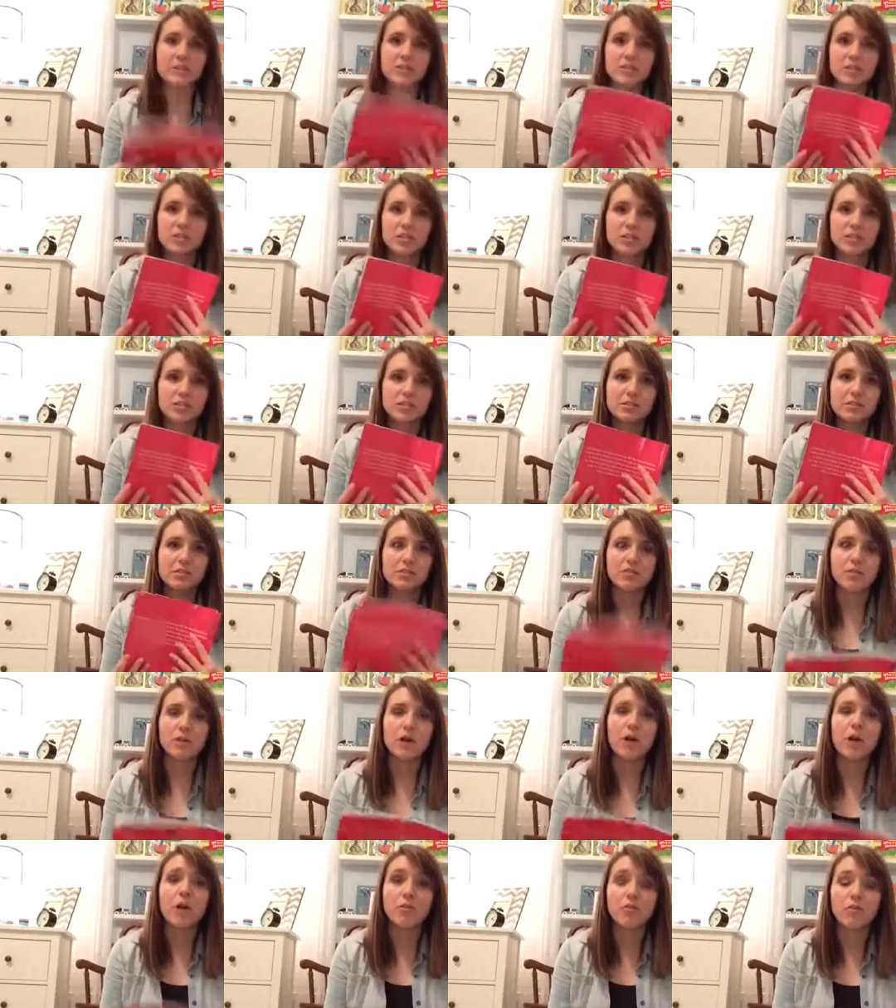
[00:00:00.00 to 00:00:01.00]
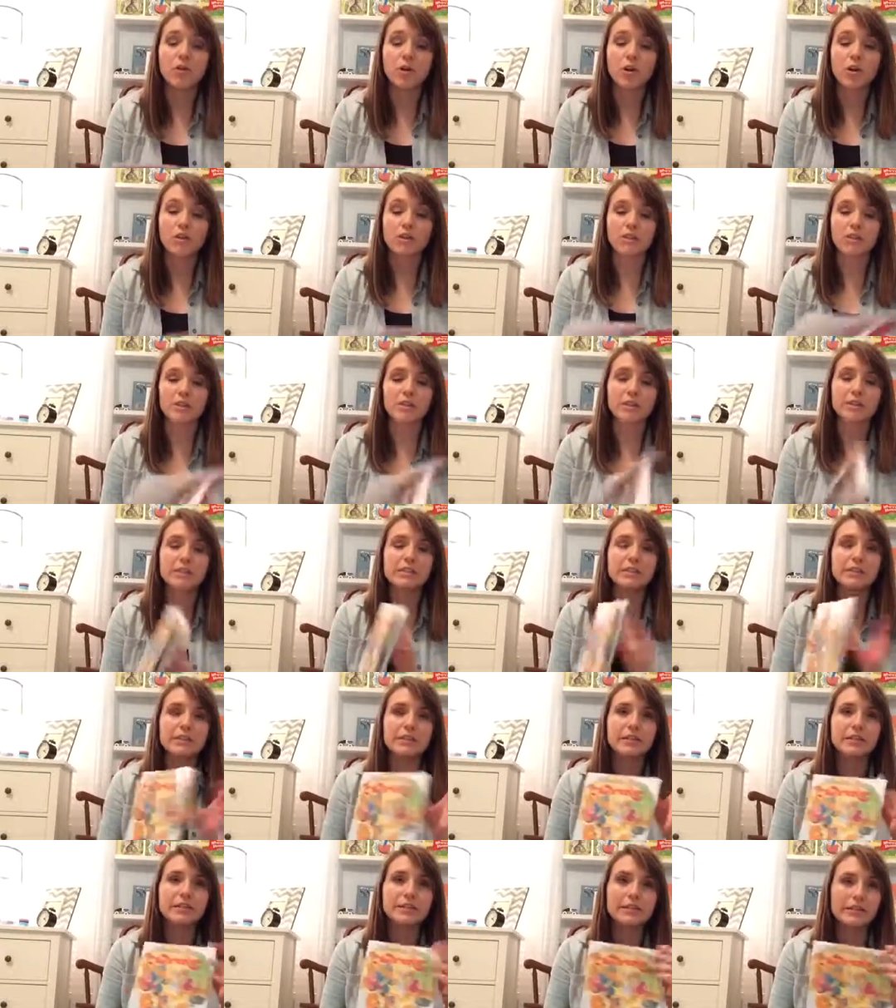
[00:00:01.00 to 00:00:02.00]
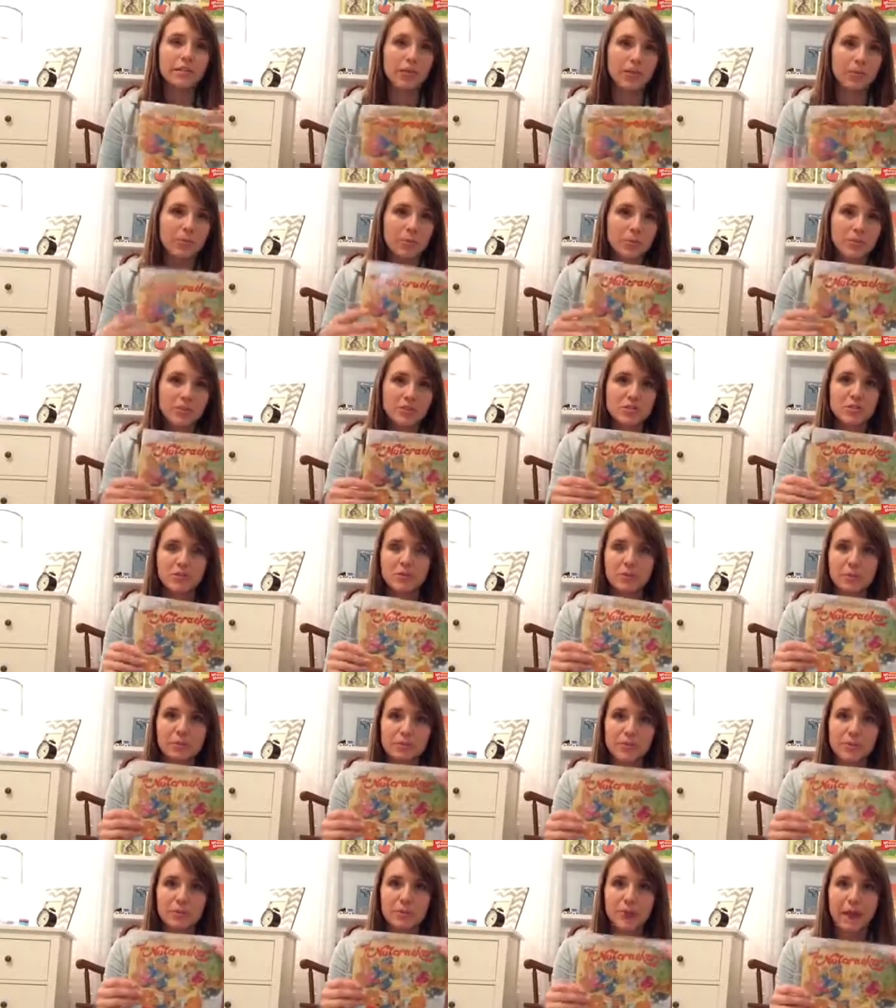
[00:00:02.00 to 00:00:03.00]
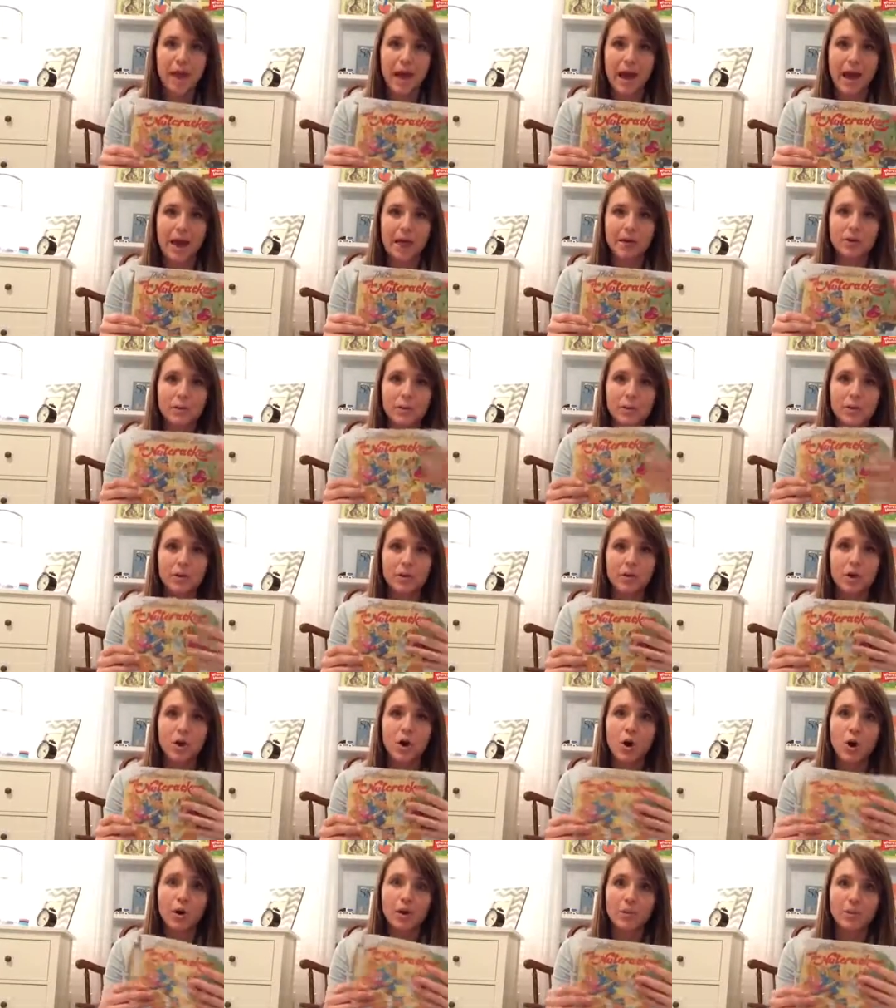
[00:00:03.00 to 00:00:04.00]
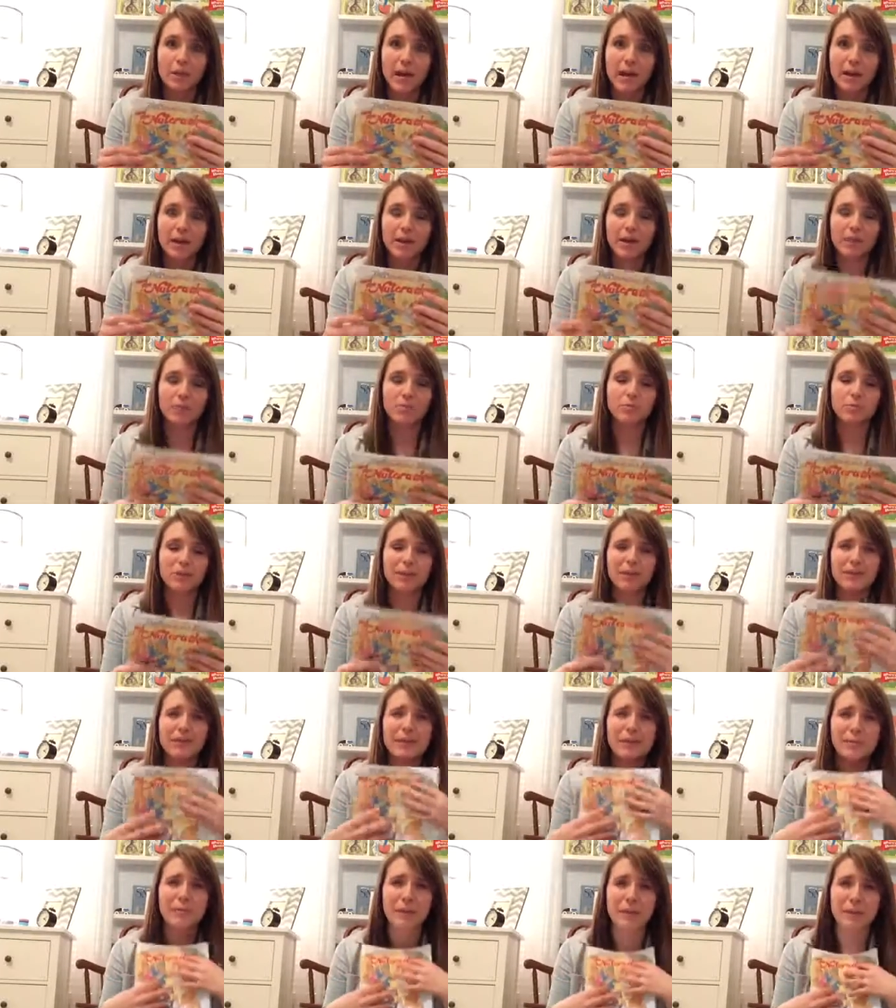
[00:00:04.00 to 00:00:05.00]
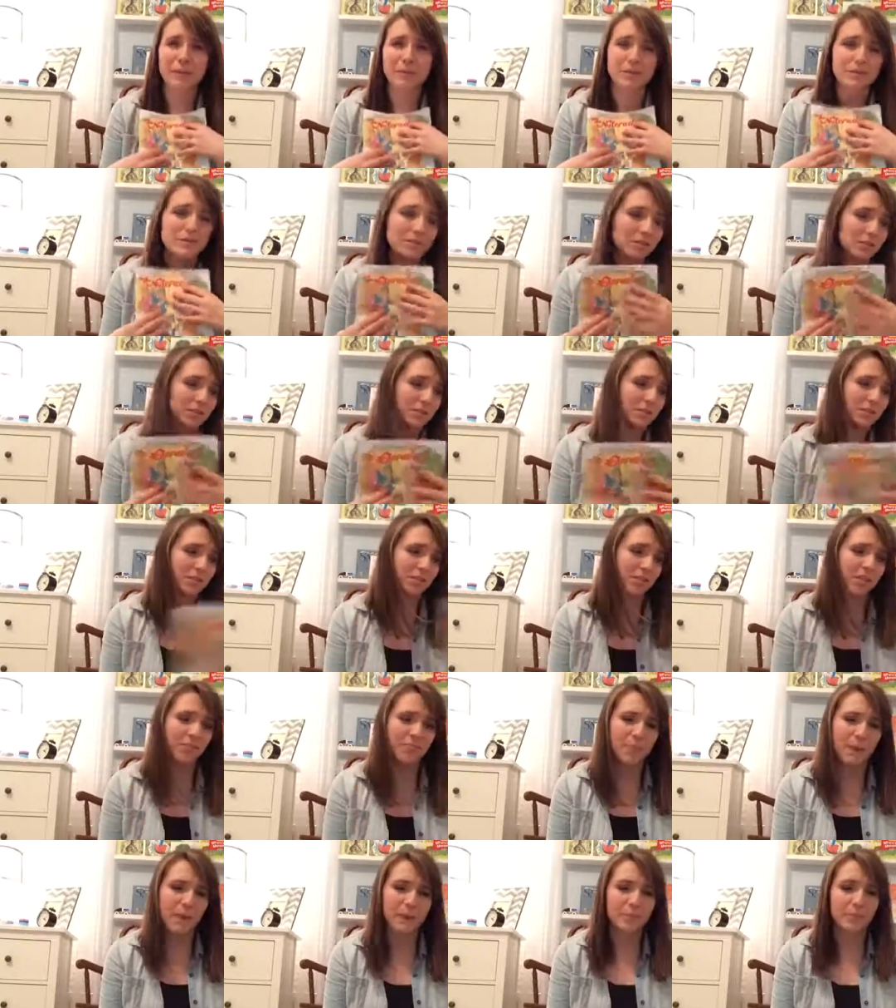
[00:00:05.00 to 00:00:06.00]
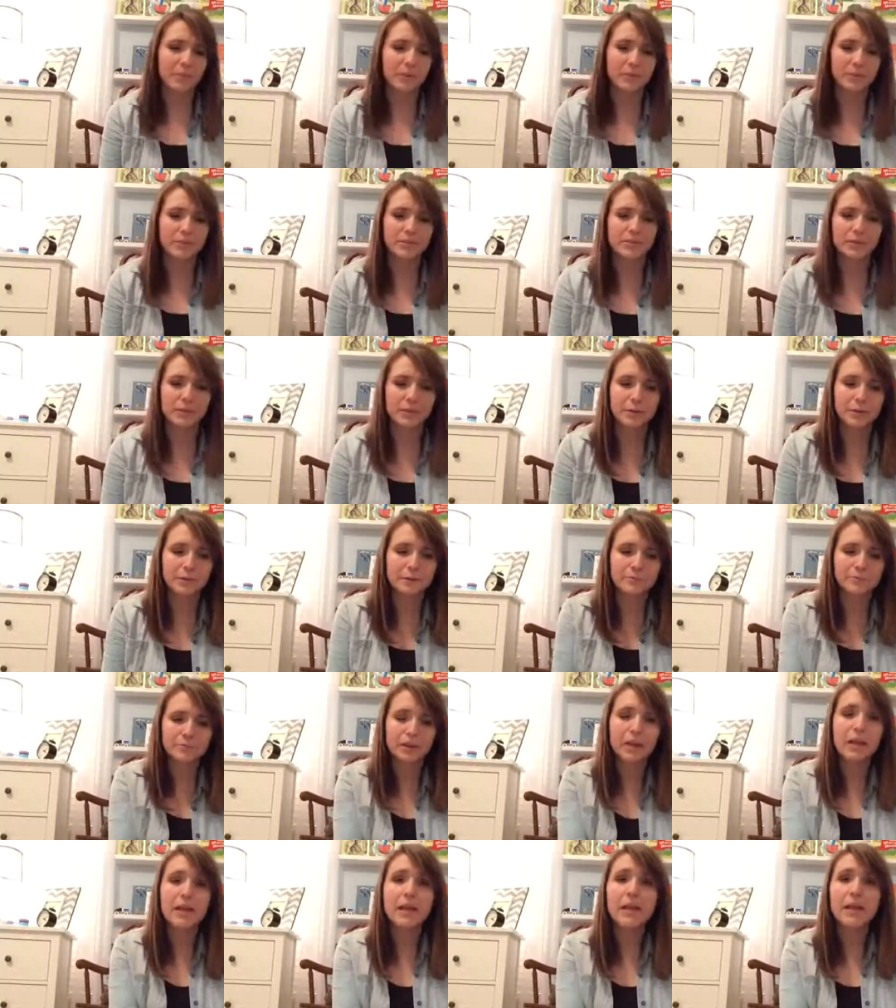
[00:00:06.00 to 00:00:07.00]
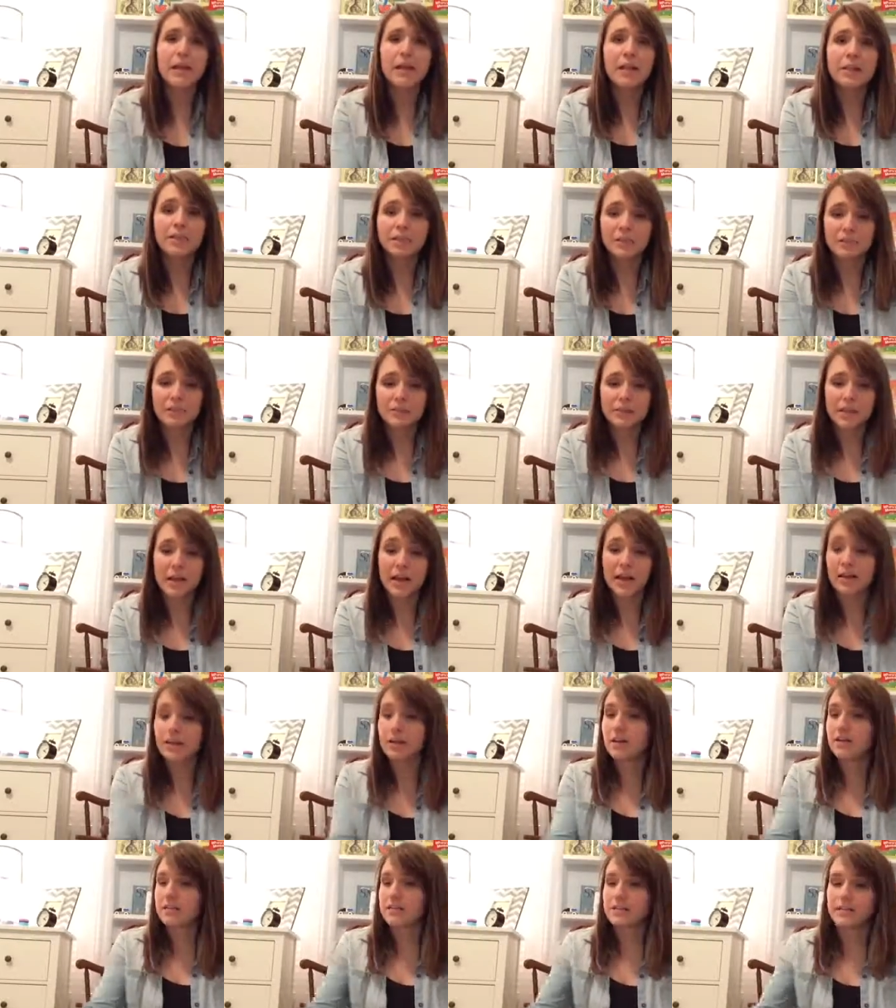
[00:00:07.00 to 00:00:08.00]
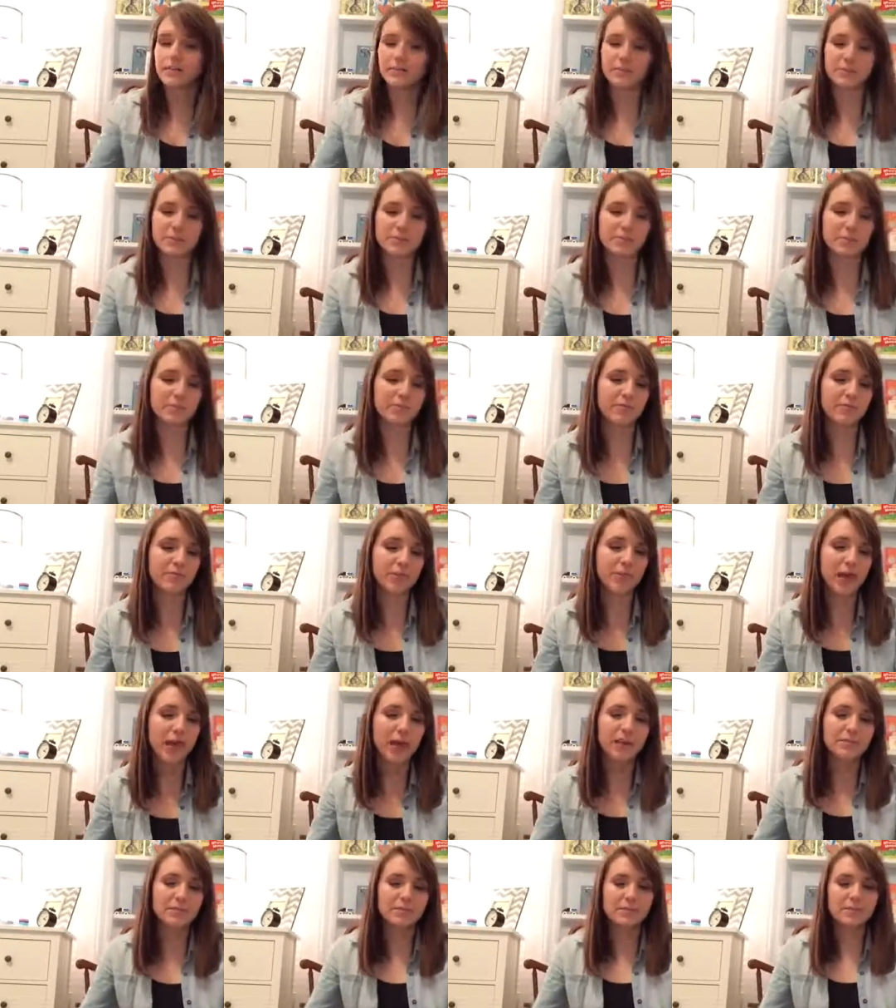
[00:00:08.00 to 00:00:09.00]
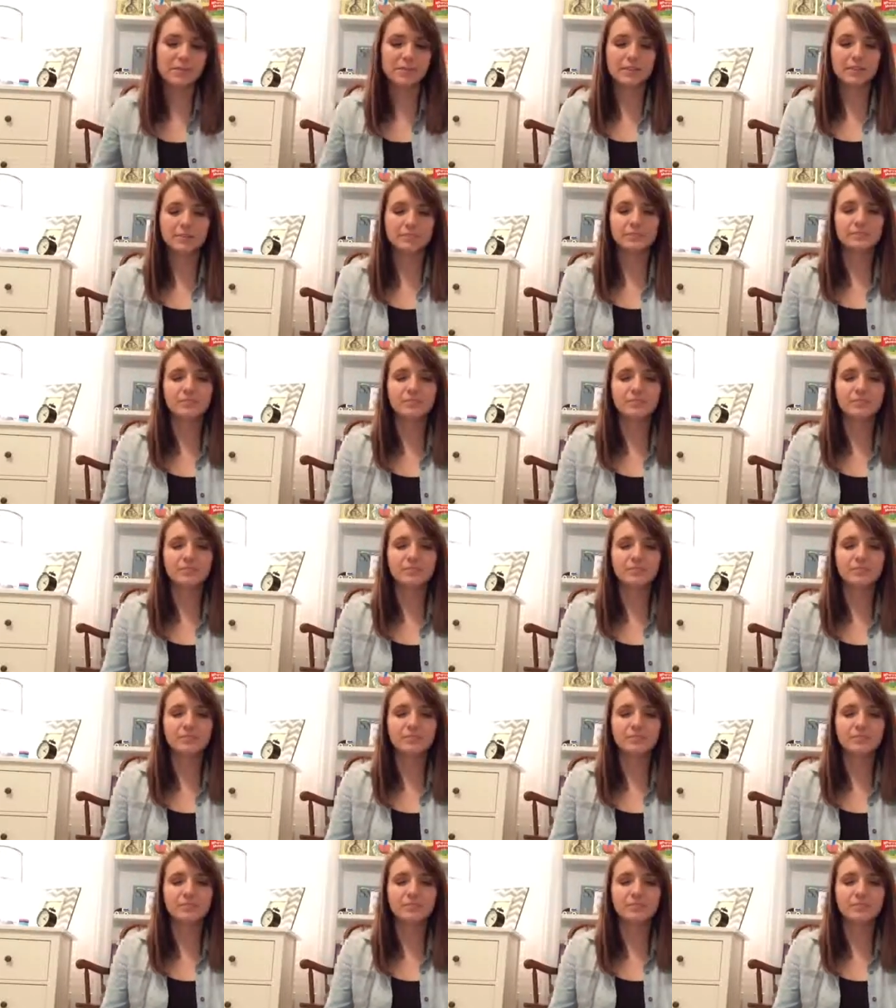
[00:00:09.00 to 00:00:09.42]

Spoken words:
It's just, overall, it's a great series. Now, I wish the ones that we had were hardback. I don't really like babies and softback books, so there's that. I'll save this one for last.